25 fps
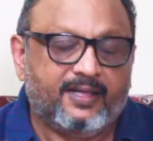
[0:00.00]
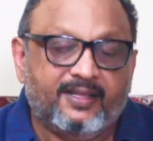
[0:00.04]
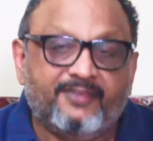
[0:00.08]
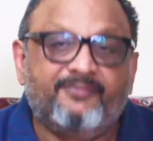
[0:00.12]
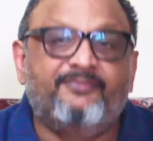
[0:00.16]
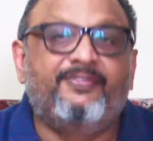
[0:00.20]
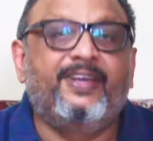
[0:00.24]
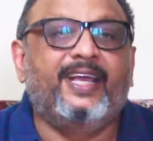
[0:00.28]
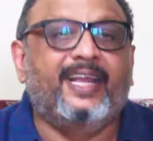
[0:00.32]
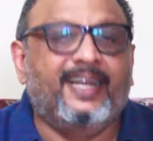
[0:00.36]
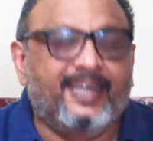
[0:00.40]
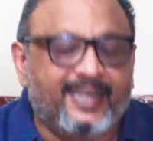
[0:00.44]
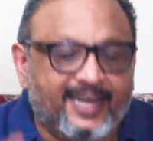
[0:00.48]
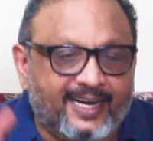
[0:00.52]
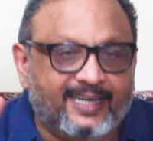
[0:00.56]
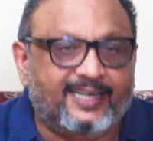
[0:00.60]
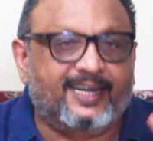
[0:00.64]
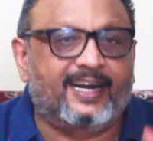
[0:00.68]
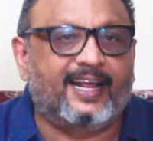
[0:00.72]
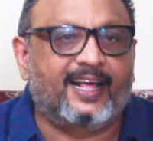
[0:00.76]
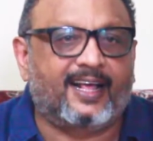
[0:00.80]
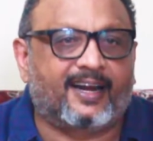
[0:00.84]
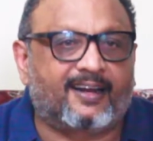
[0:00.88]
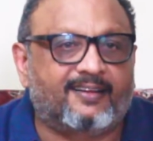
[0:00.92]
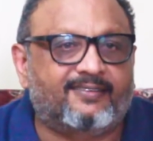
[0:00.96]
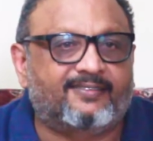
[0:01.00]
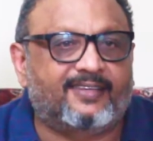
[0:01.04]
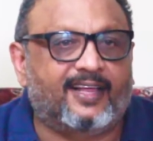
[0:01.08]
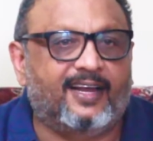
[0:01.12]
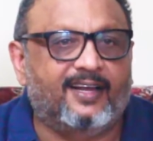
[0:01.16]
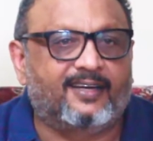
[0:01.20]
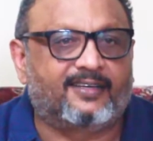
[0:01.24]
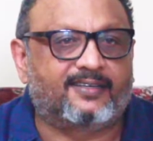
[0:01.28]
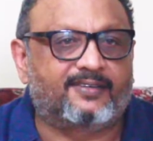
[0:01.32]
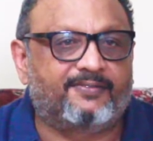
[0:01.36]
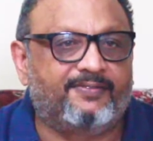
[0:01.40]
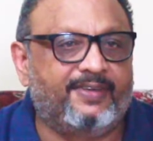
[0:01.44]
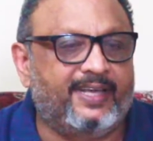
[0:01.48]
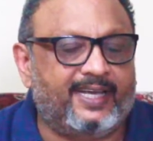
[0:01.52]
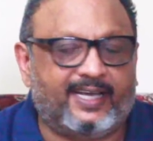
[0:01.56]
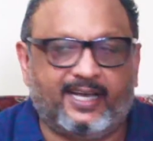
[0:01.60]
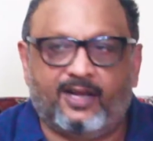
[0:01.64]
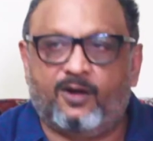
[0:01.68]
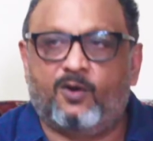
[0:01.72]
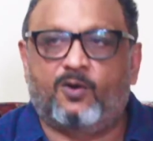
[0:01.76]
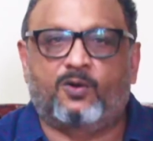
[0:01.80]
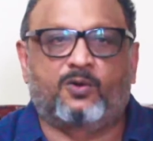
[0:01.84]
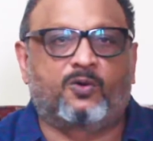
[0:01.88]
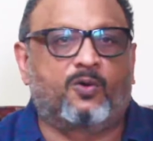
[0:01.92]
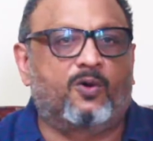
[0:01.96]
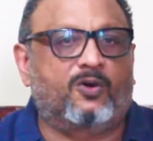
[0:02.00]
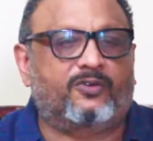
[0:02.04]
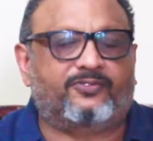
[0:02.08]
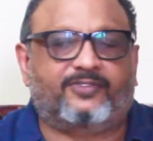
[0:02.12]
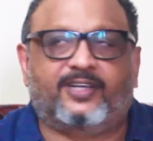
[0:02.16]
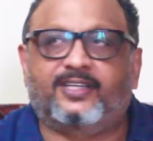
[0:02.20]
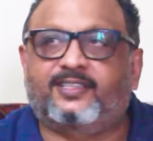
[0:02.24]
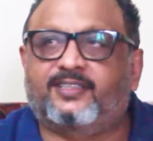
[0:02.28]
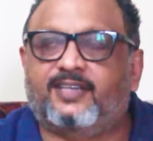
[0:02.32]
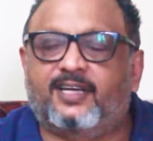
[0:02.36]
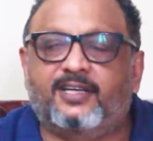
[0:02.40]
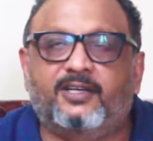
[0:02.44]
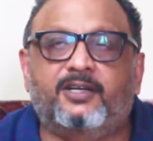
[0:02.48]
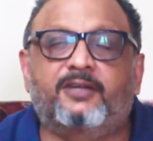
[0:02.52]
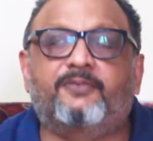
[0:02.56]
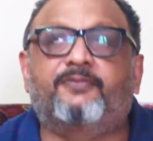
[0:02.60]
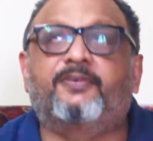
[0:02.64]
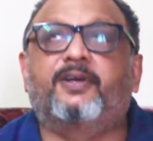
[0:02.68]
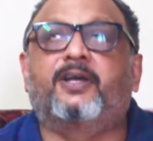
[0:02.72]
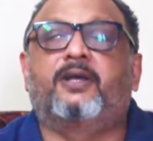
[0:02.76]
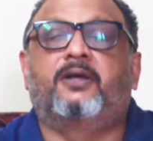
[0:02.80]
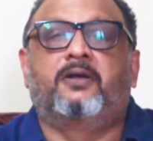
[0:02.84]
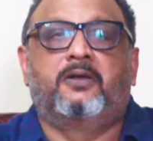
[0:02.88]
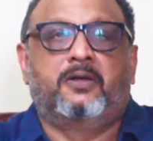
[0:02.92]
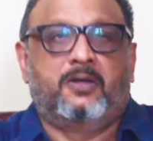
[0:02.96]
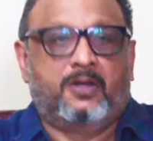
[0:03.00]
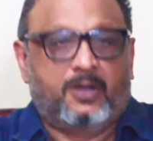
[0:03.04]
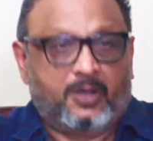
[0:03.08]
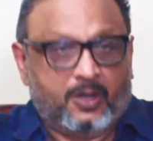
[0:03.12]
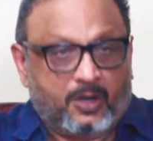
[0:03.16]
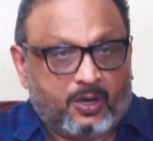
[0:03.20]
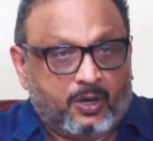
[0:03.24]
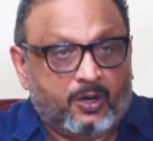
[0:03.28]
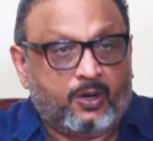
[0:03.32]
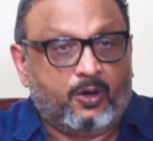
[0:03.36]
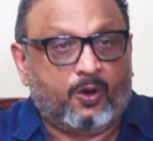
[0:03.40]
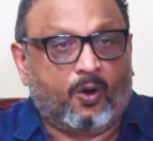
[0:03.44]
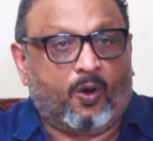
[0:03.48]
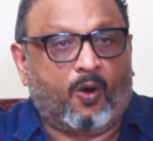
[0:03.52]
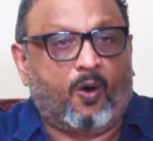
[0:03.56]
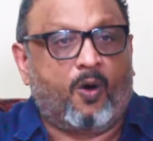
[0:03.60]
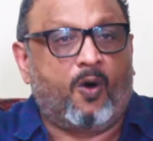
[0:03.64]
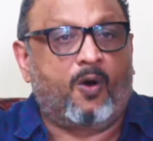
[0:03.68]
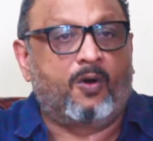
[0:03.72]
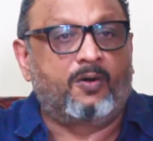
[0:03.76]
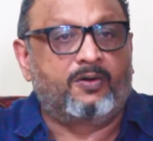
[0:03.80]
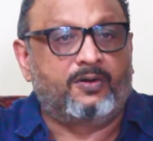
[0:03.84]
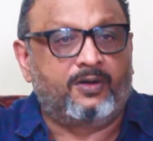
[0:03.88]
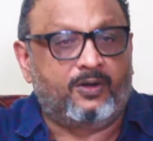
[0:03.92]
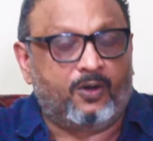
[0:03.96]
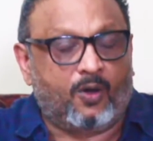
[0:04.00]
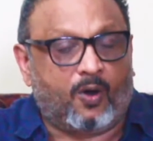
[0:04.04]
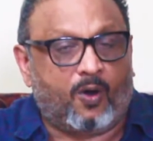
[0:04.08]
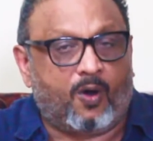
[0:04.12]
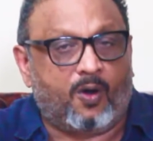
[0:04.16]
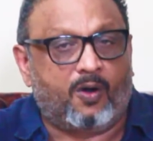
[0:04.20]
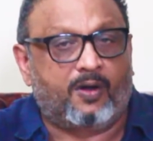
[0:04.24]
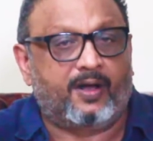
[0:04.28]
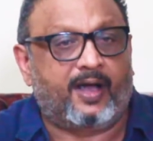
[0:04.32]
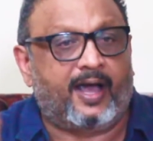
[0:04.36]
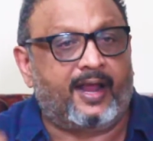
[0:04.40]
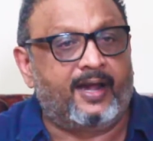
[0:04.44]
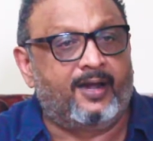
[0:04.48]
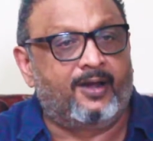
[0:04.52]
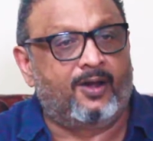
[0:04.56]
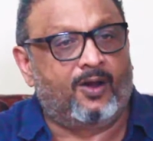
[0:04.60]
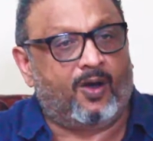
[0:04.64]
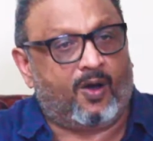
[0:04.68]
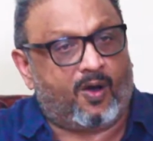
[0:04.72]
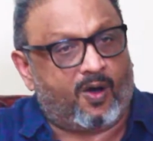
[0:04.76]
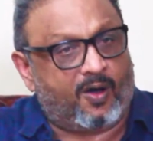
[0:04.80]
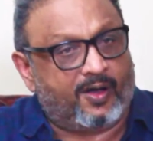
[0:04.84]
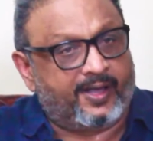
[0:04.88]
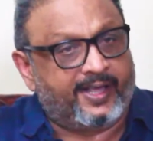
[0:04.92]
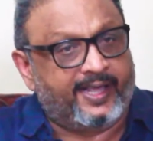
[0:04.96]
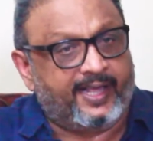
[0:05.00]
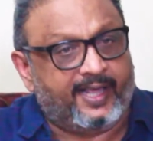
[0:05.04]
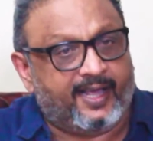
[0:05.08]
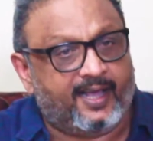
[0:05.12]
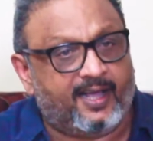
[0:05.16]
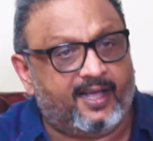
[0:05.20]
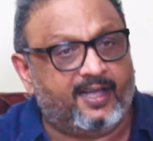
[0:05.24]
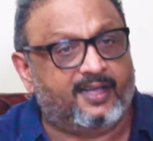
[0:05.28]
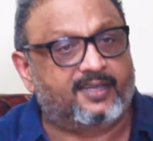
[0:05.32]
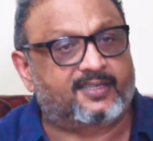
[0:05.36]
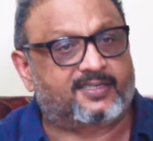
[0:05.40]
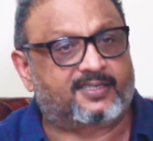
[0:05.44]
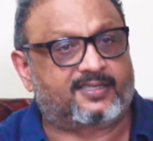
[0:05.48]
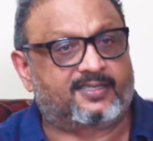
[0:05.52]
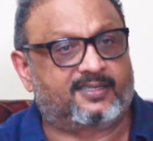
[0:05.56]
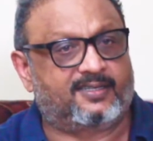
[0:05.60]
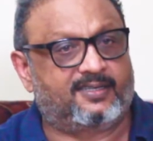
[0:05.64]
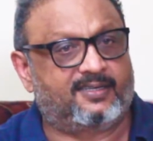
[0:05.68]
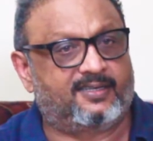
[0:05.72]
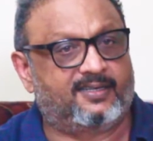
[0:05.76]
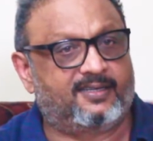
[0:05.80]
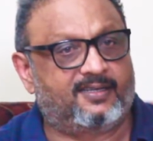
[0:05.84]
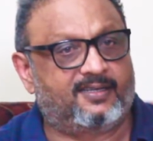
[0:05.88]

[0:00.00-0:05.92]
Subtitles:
We needed a result. We cannot go such kind of a long years.